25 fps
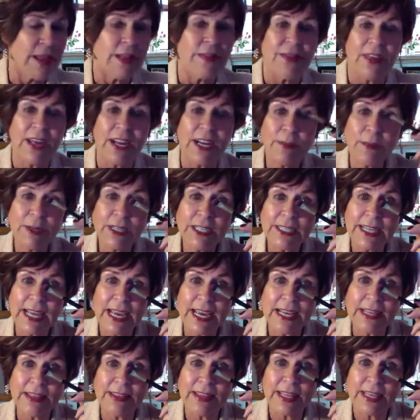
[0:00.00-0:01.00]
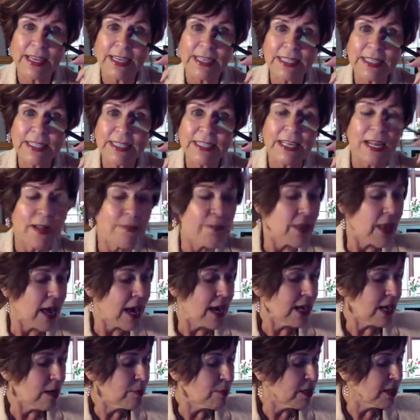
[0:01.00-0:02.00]
Then I'm going to take this
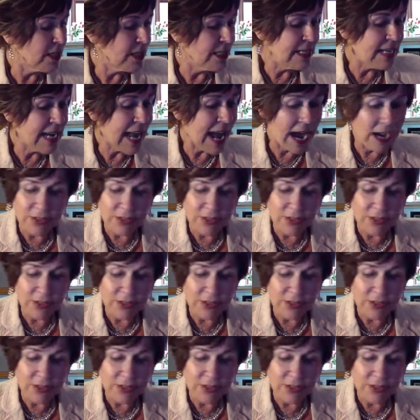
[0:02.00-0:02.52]
and I'm going to now